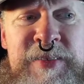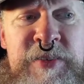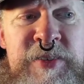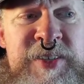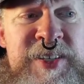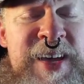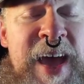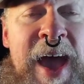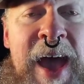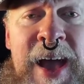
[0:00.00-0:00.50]

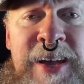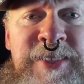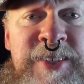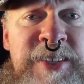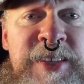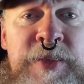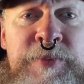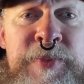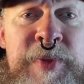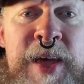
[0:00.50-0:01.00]

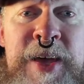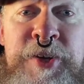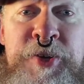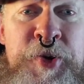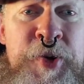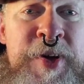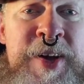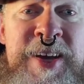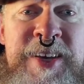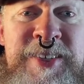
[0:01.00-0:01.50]
taxing them like
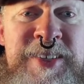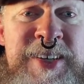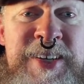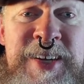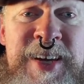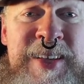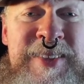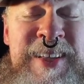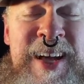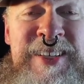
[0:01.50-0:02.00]

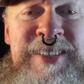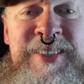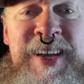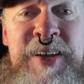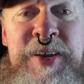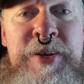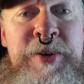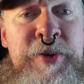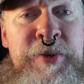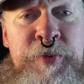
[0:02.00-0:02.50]
crazy, that's
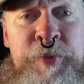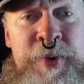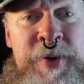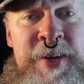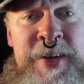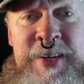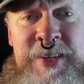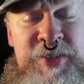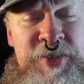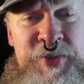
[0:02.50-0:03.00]
not a good
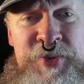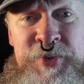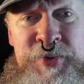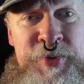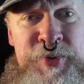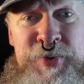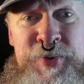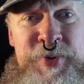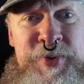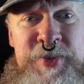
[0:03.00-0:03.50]
way
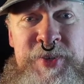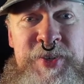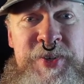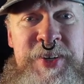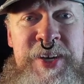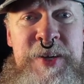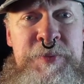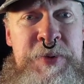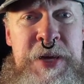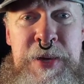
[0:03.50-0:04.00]
to to
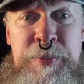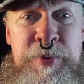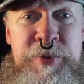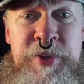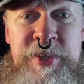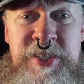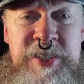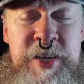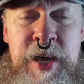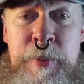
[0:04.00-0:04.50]
get people
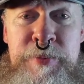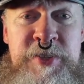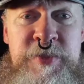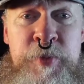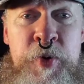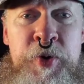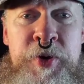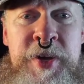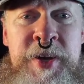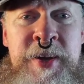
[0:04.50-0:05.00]
to stop
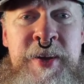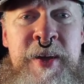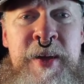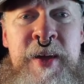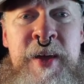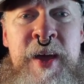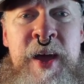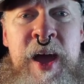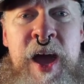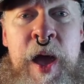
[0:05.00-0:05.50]
smoking.
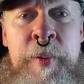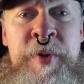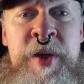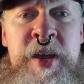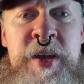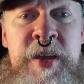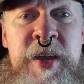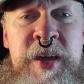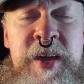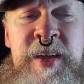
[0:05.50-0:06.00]
I
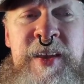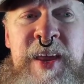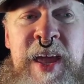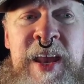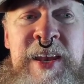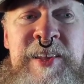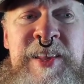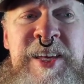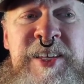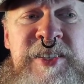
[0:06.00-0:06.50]
mean, it,
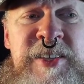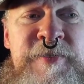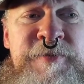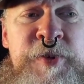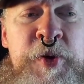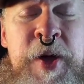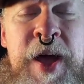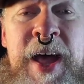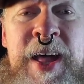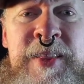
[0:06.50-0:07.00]
at least if
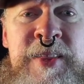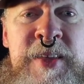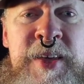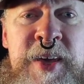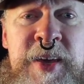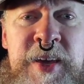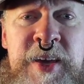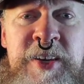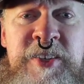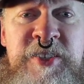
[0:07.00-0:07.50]
you had
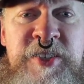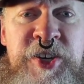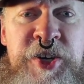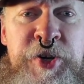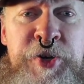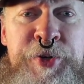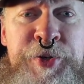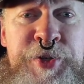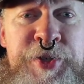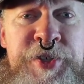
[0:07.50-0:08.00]
the
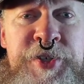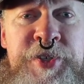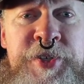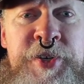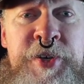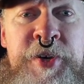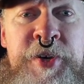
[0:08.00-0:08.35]
excuse